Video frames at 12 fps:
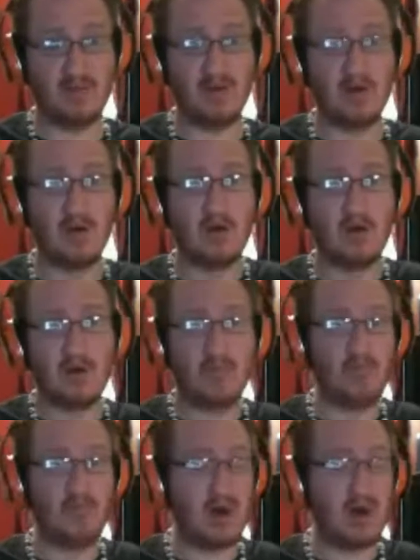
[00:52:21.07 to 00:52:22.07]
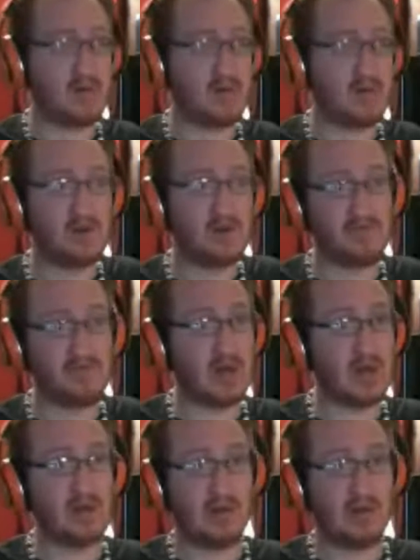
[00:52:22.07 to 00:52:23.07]
but he's making it
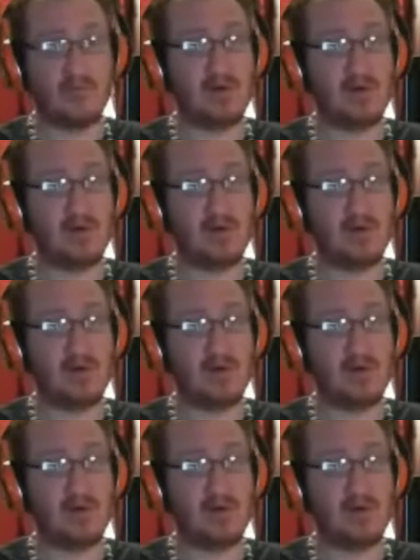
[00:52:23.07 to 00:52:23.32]
interesting.